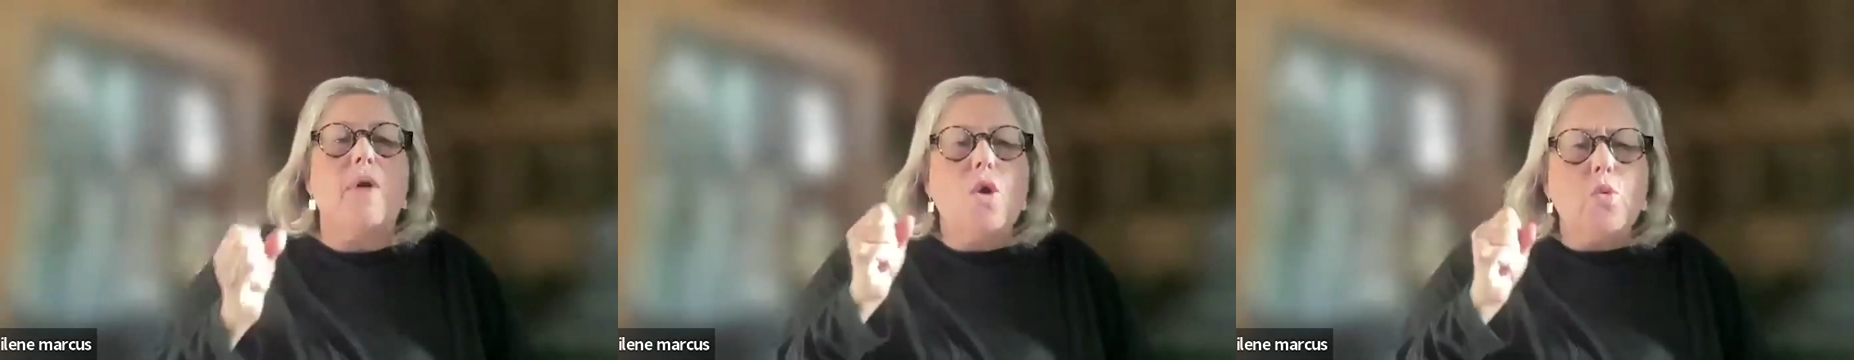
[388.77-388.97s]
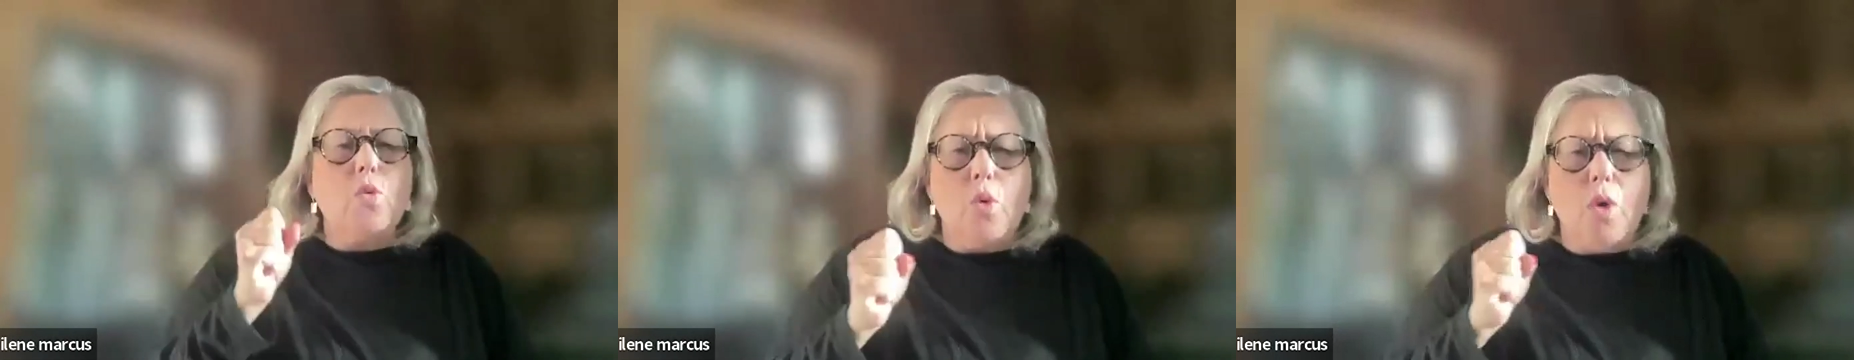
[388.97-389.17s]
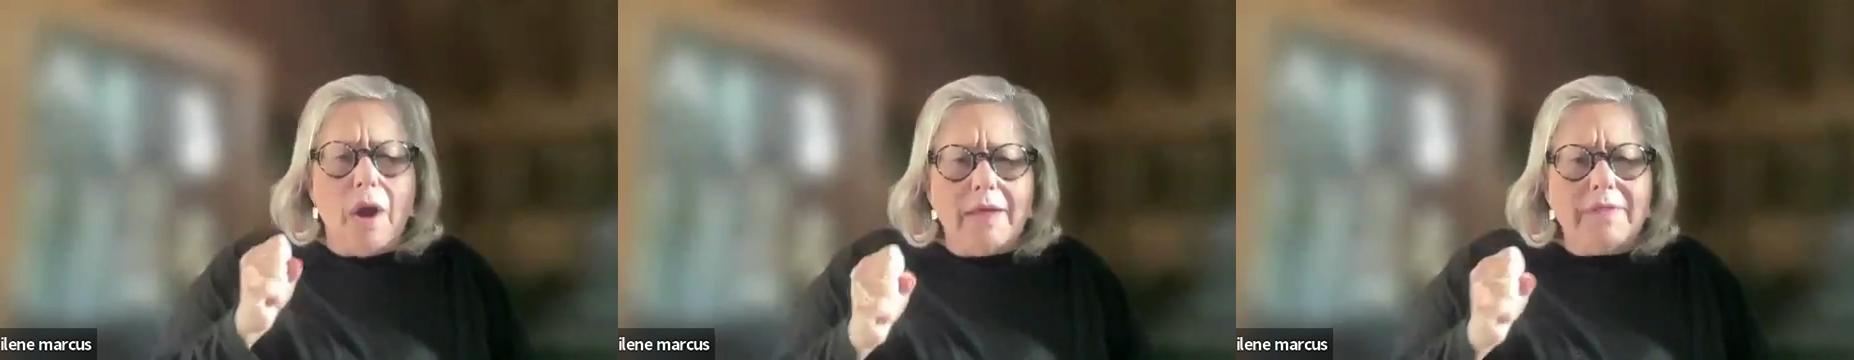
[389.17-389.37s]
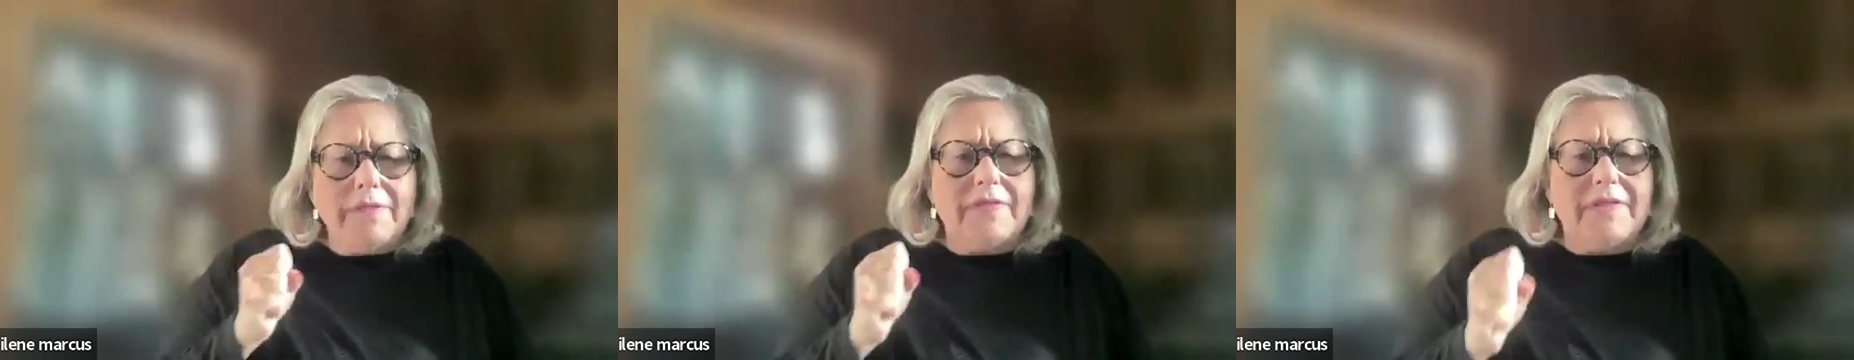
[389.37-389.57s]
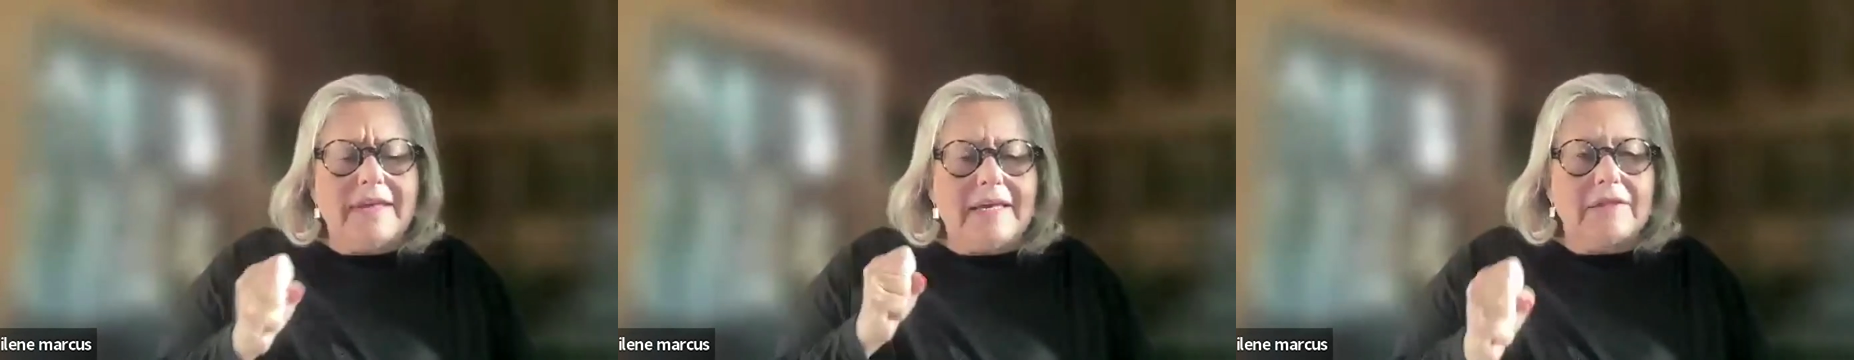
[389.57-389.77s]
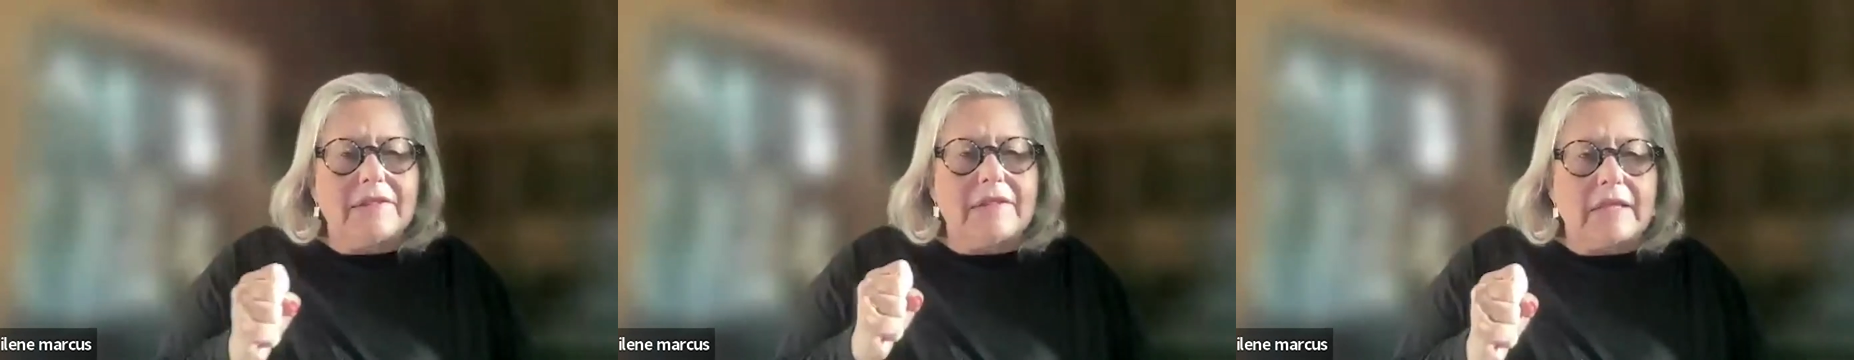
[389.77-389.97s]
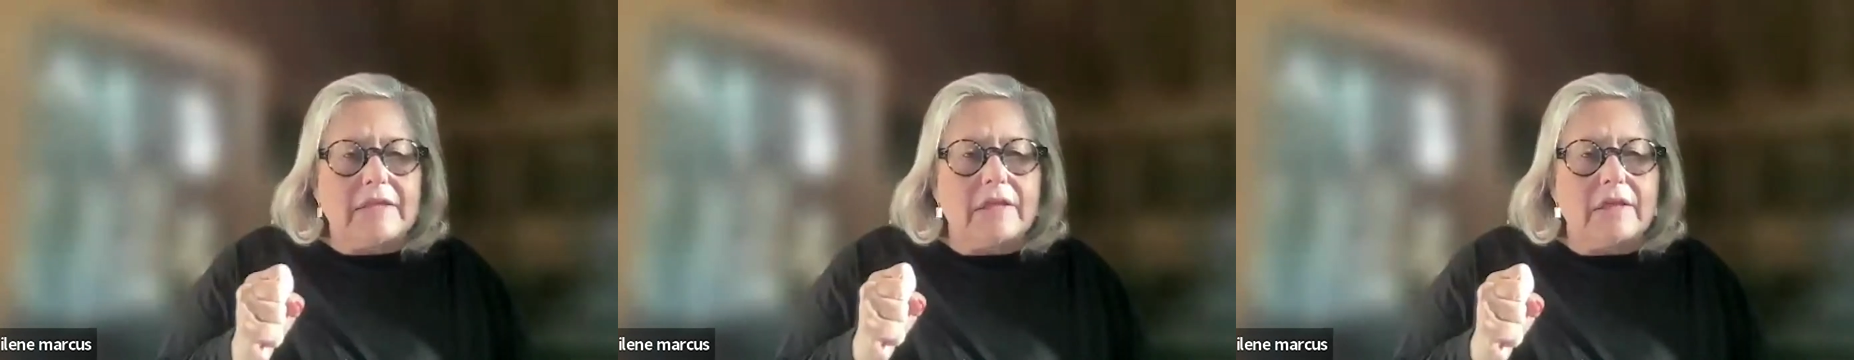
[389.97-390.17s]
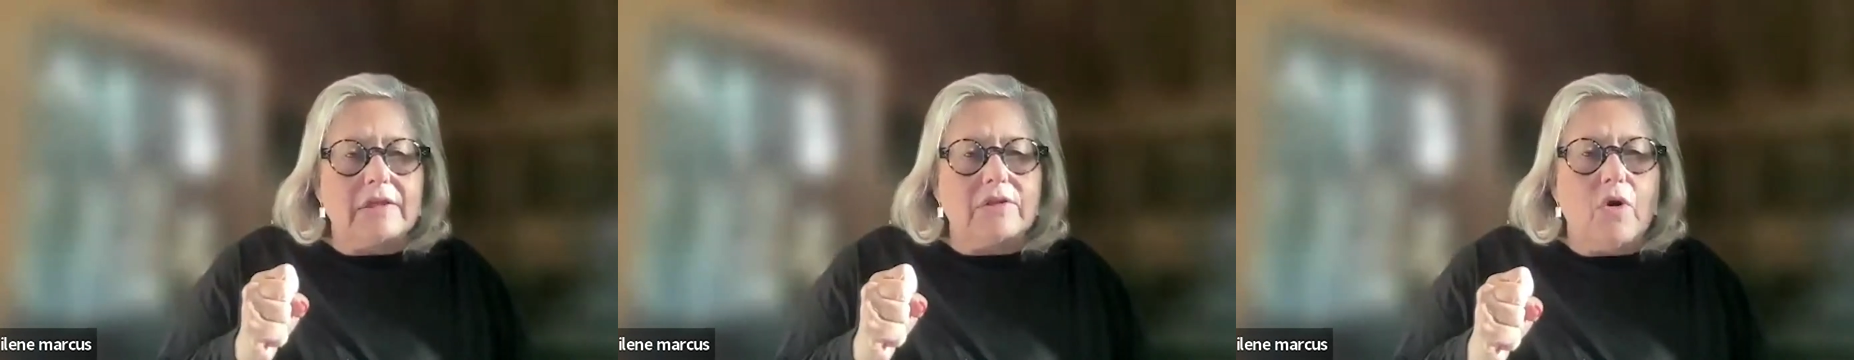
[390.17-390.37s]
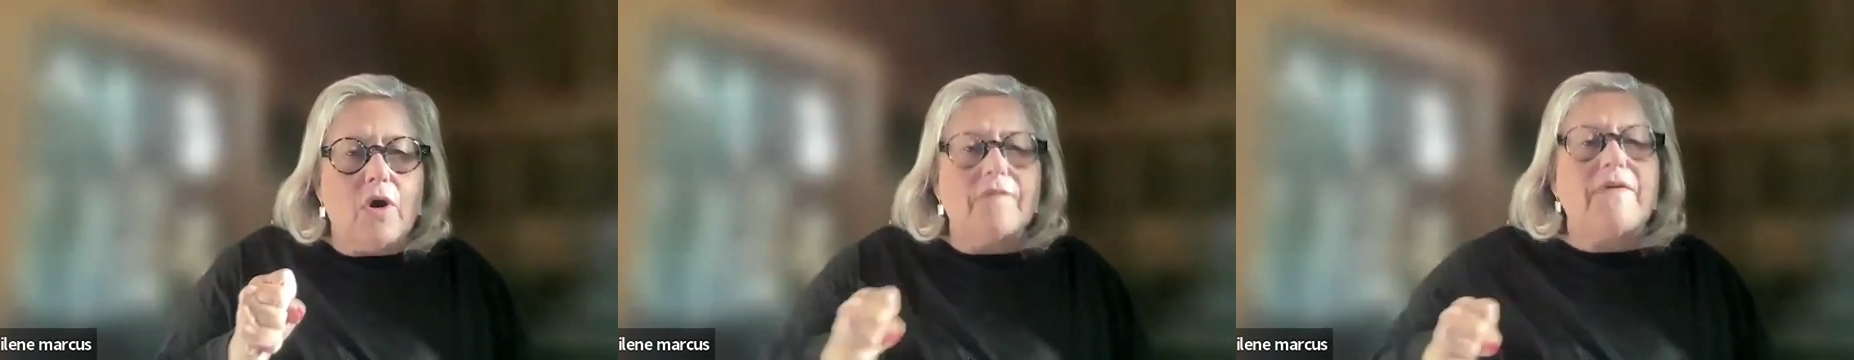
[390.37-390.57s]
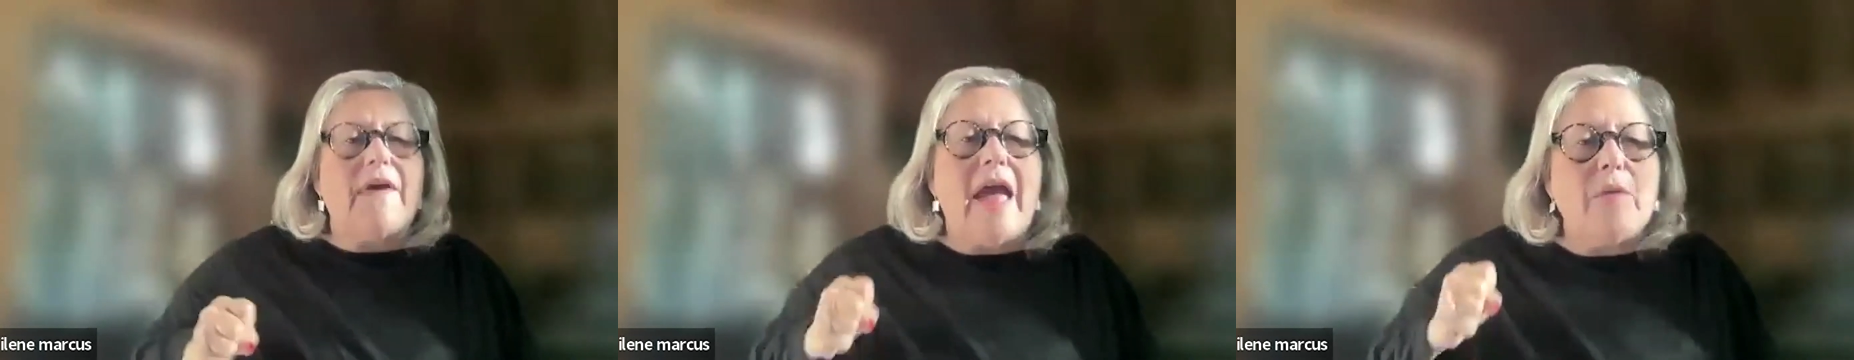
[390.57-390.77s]
One thing sets us
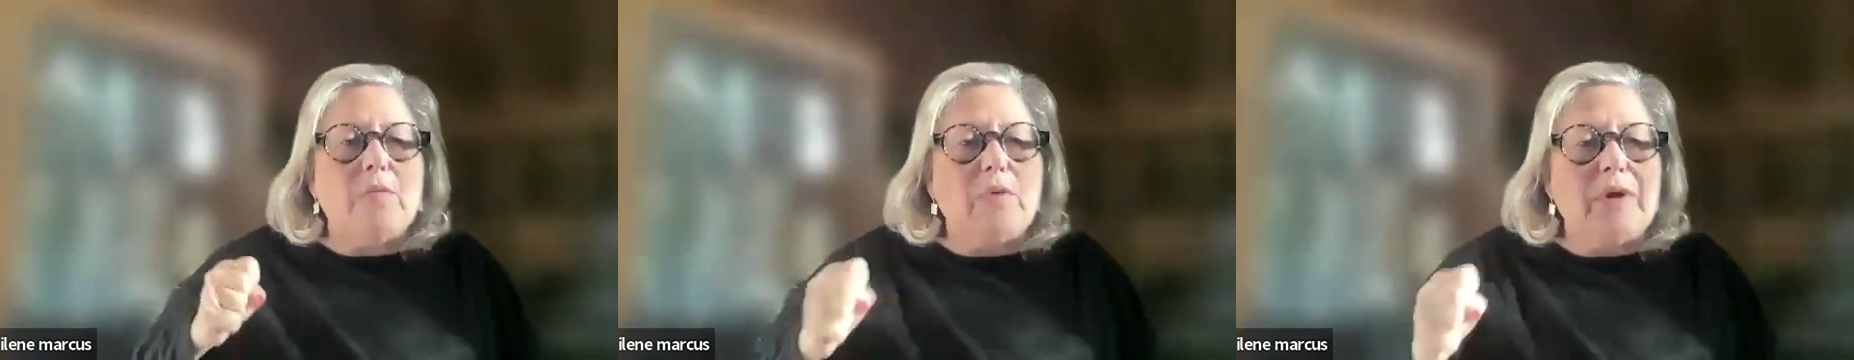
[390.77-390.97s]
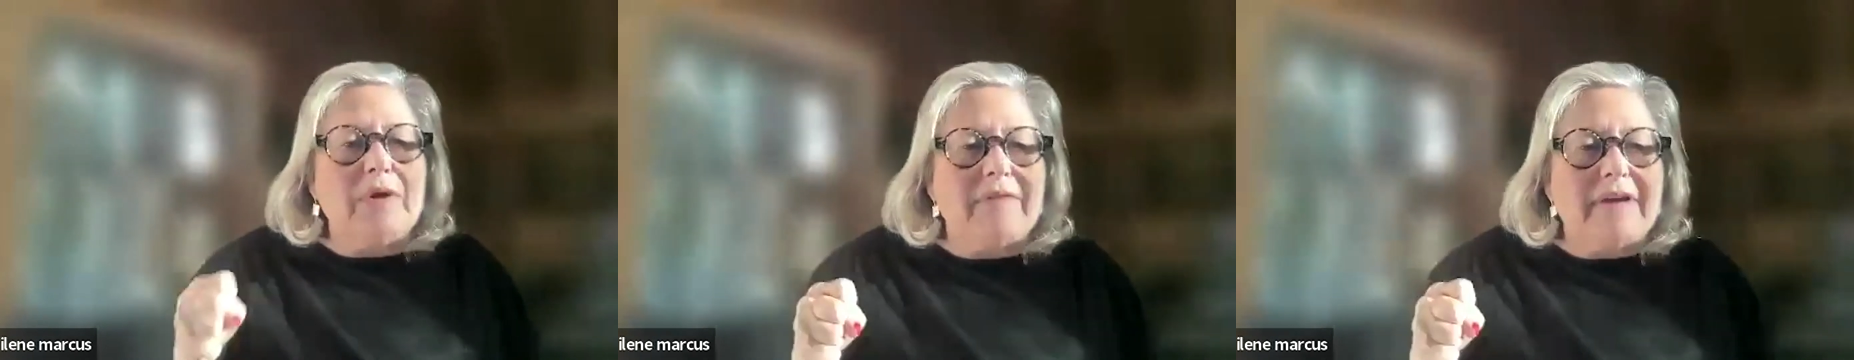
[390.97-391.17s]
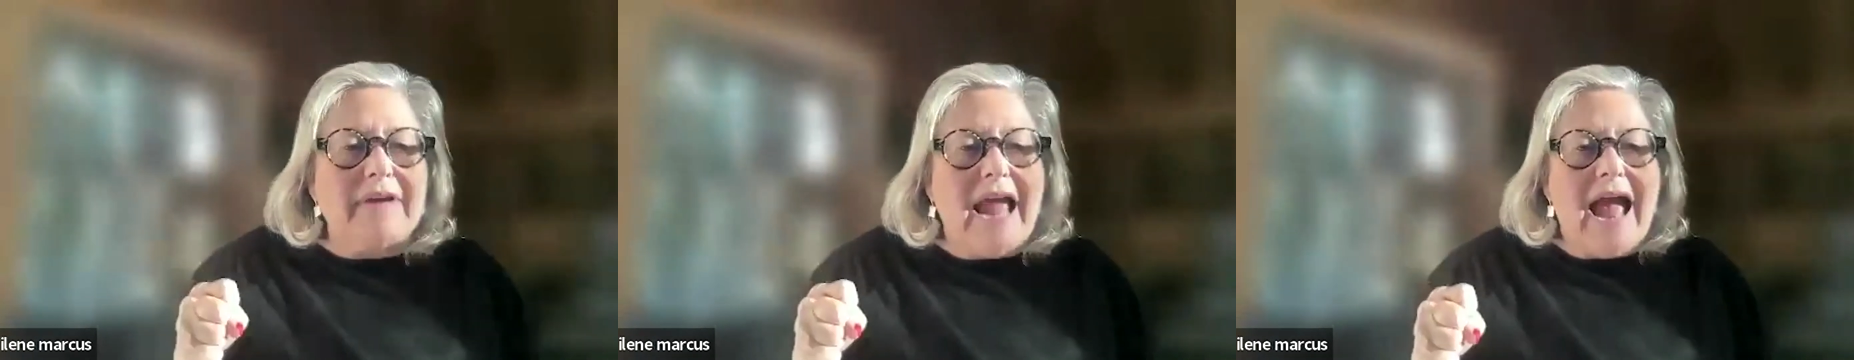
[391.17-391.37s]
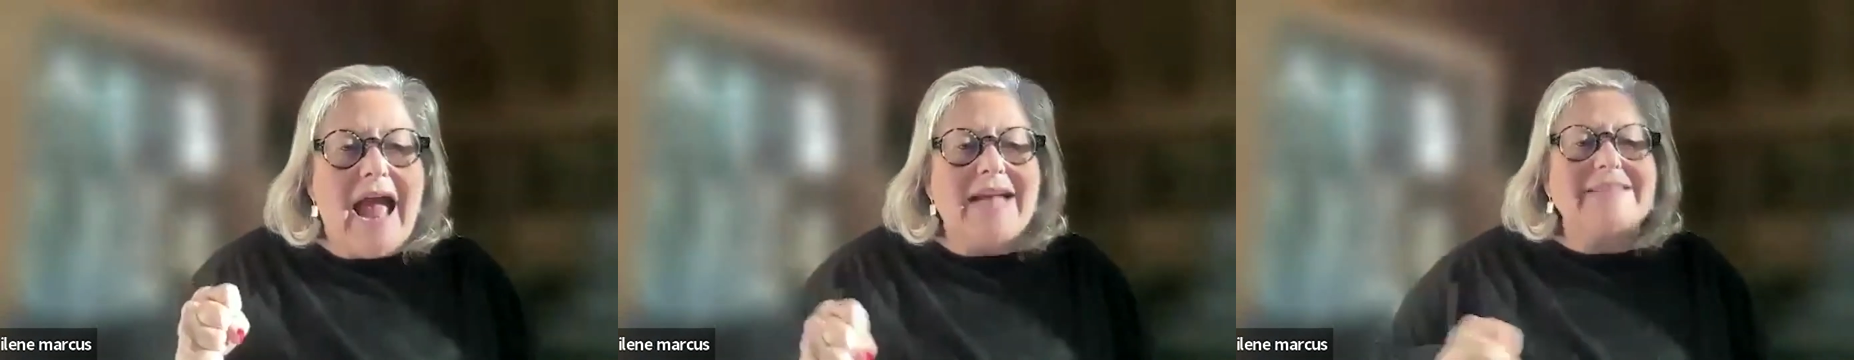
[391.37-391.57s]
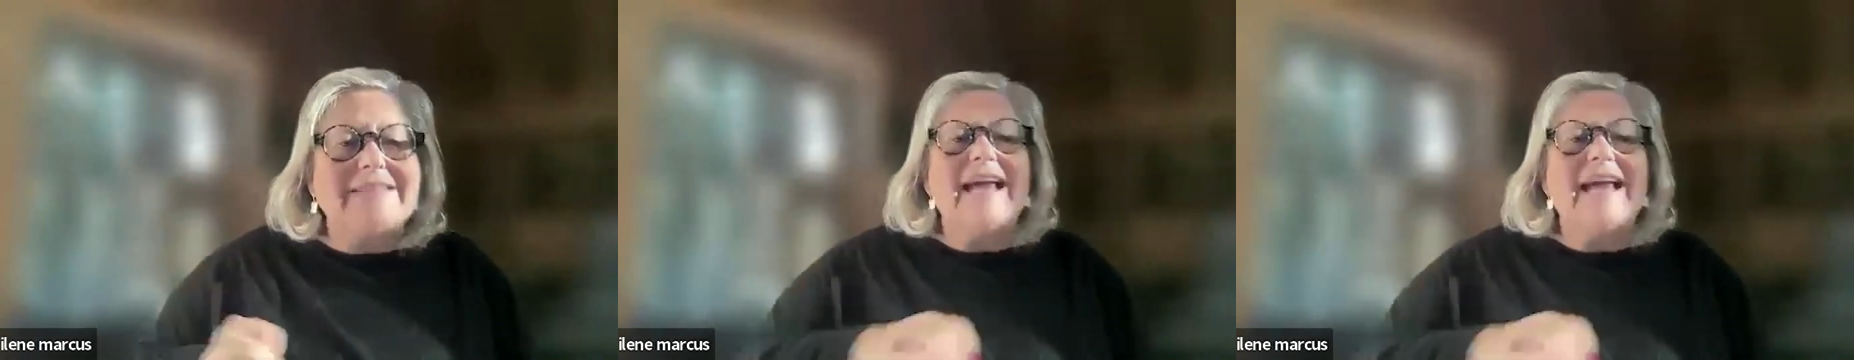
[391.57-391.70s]
off and we react,